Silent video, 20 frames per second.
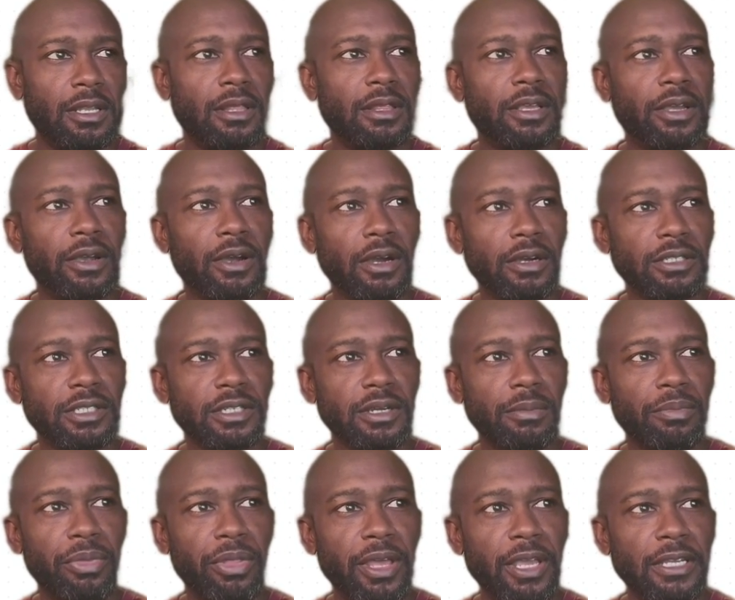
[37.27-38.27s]
there are
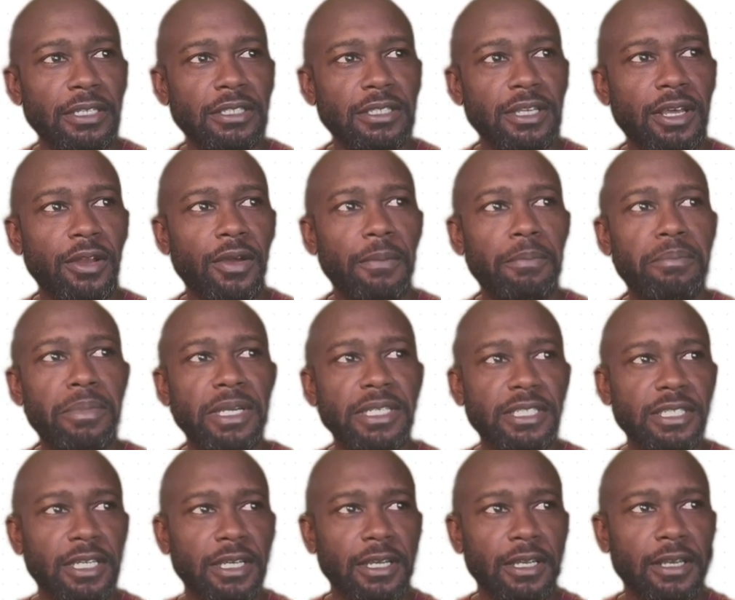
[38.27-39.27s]
some things that are
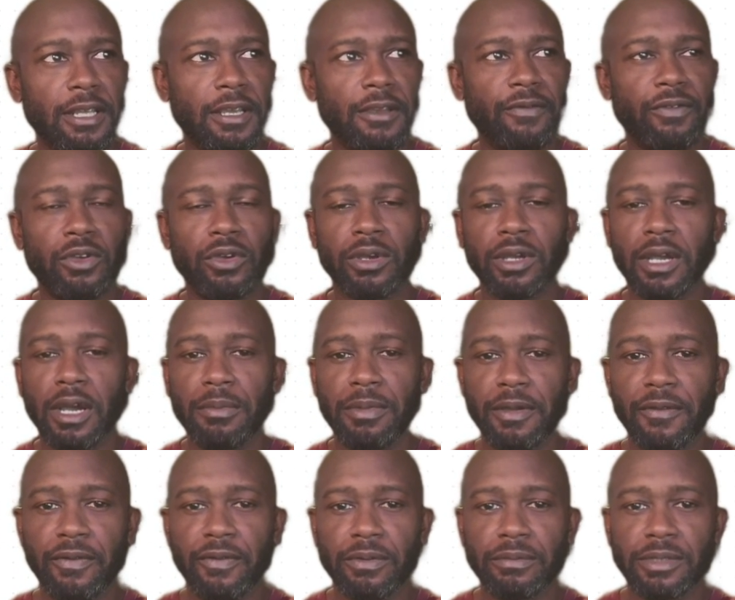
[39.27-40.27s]
missing if you're
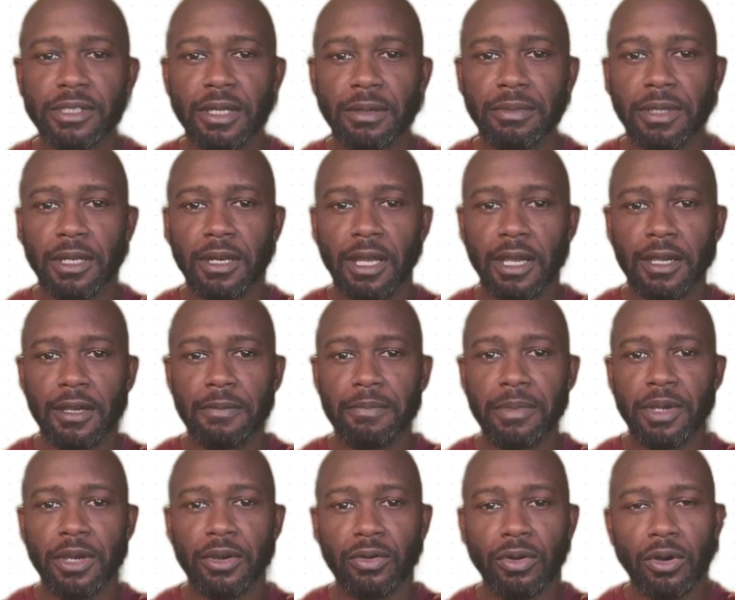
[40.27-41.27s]
coming from something like a
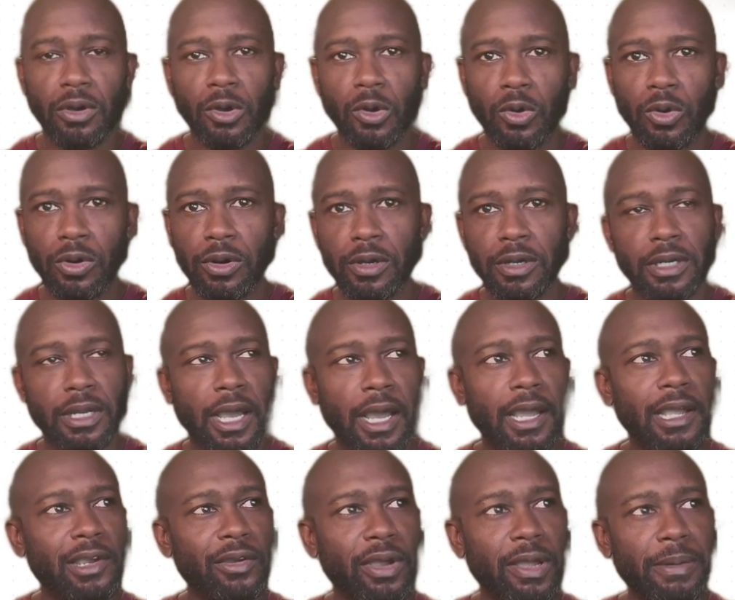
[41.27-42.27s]
mural or a
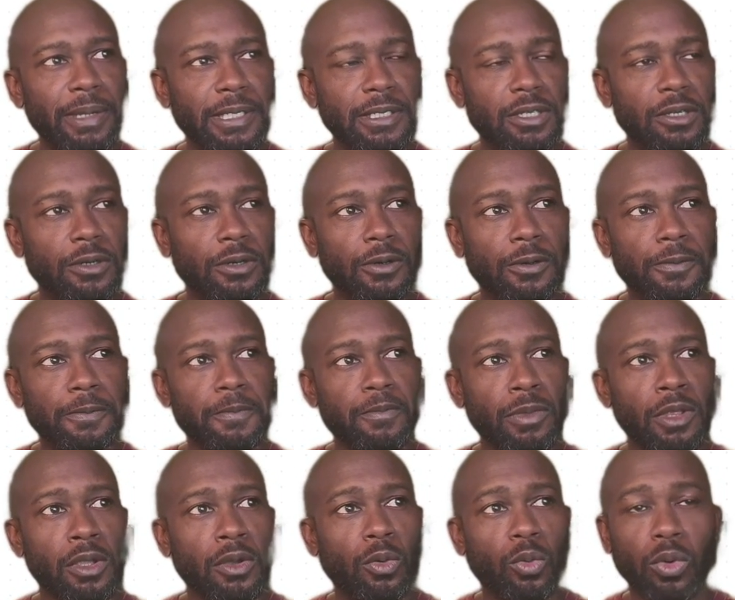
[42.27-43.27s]
diagramming tool.
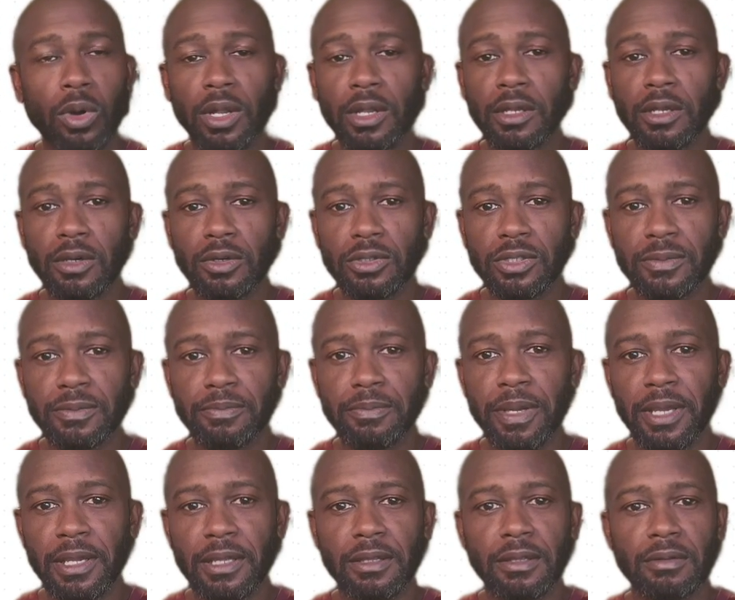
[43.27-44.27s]
One of those
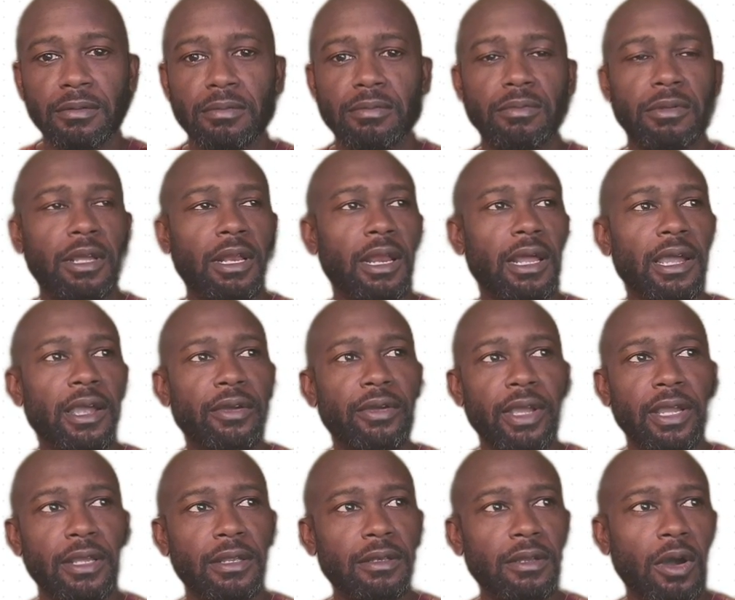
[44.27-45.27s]
big
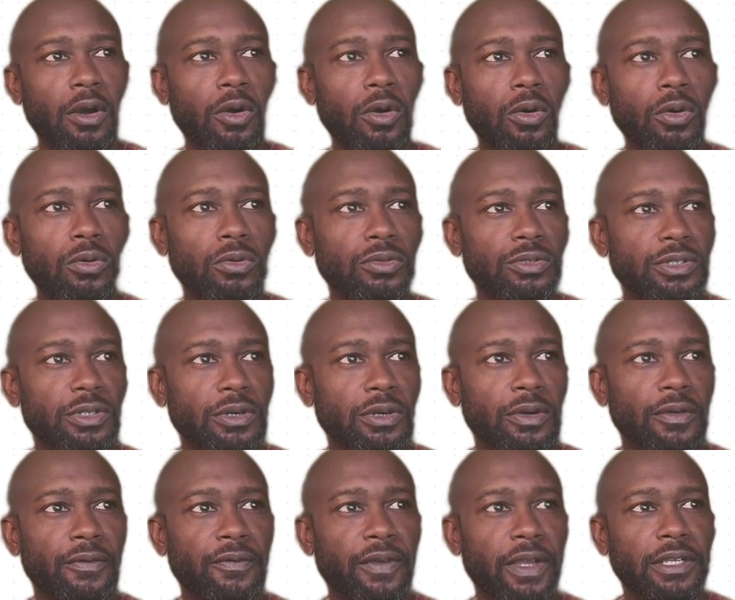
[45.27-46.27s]
glaring holes
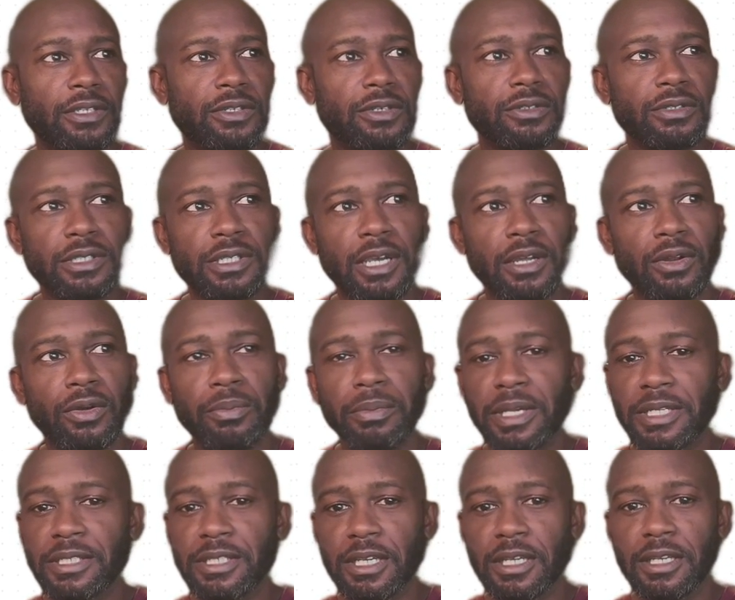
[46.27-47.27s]
or features that are
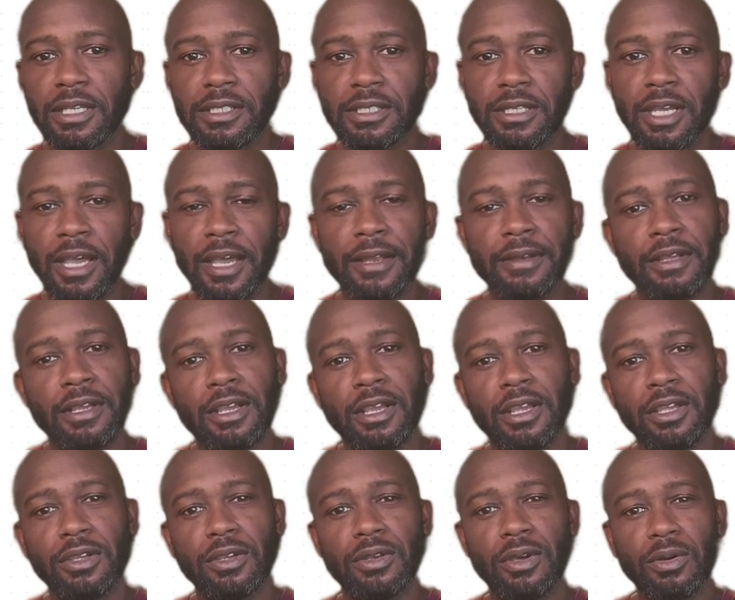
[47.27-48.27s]
missing is that
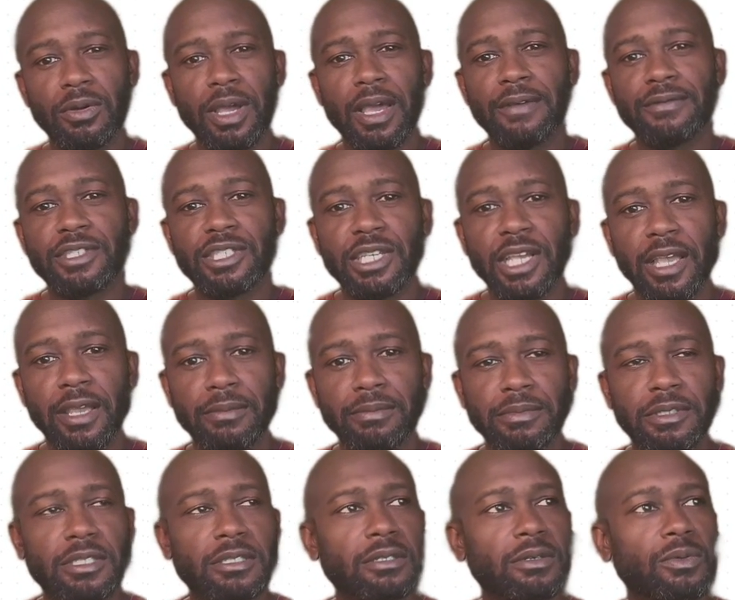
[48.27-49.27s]
you don't have
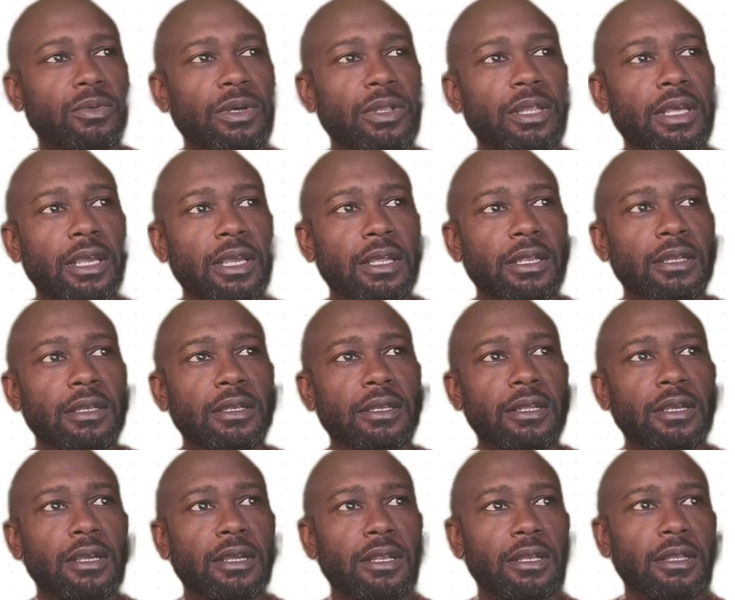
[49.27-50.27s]
shapes within
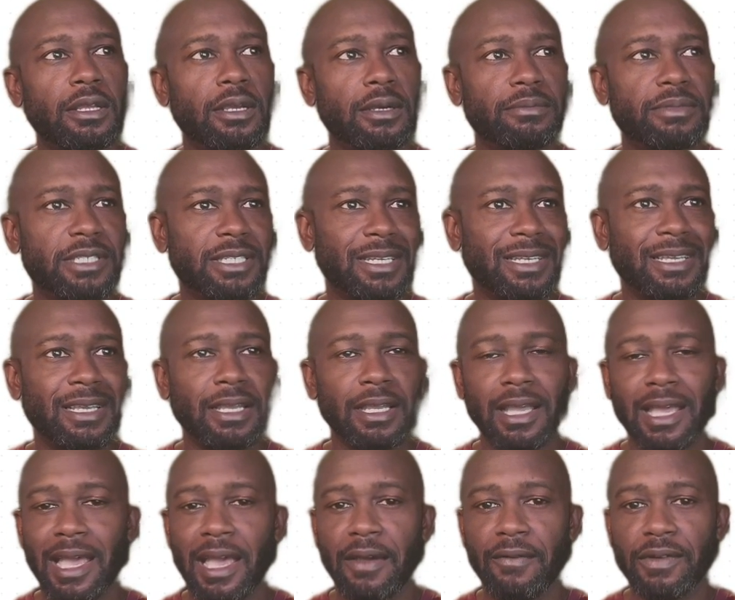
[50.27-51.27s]
the Obsidian
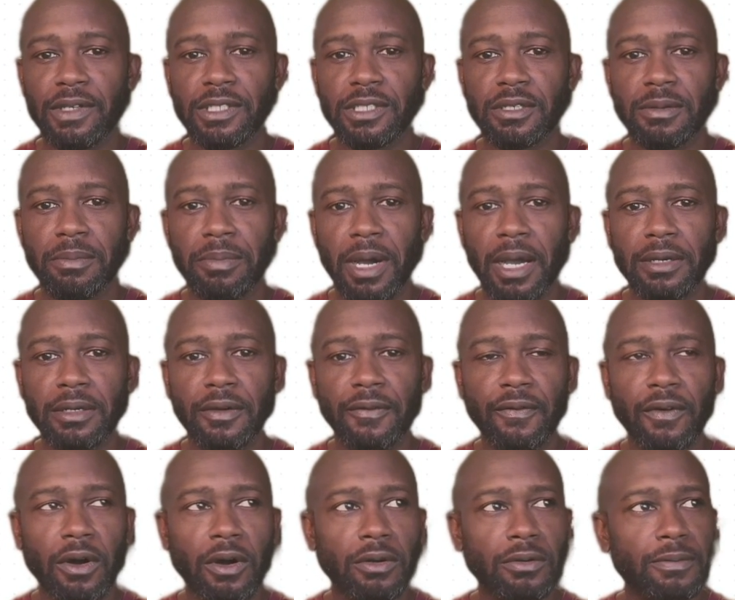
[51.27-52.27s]
canvas by
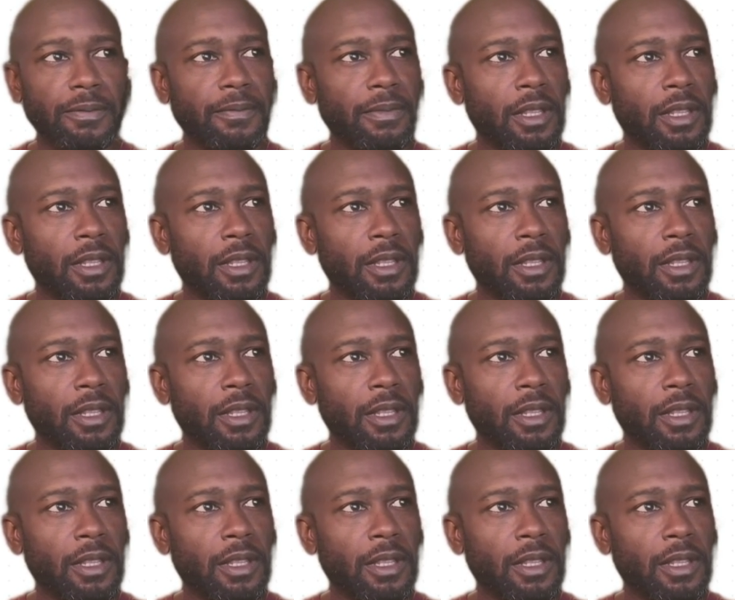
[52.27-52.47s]
default.